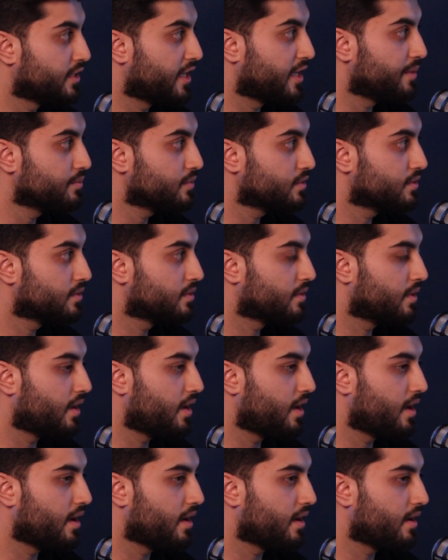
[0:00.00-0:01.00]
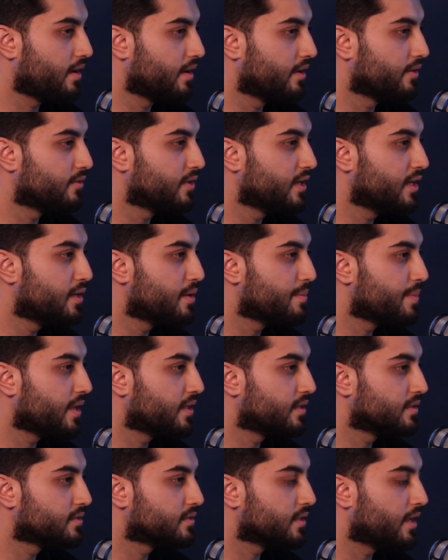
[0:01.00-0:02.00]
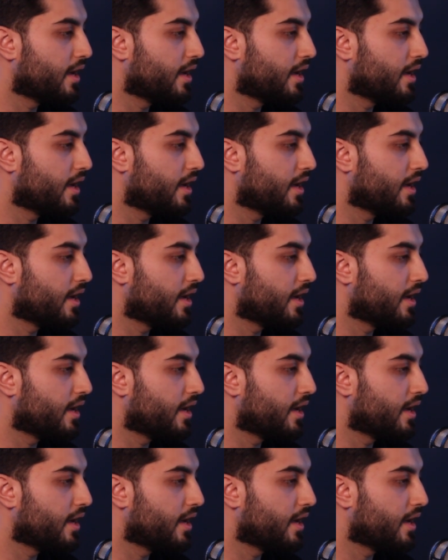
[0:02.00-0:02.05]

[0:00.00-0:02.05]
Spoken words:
games. It really depends.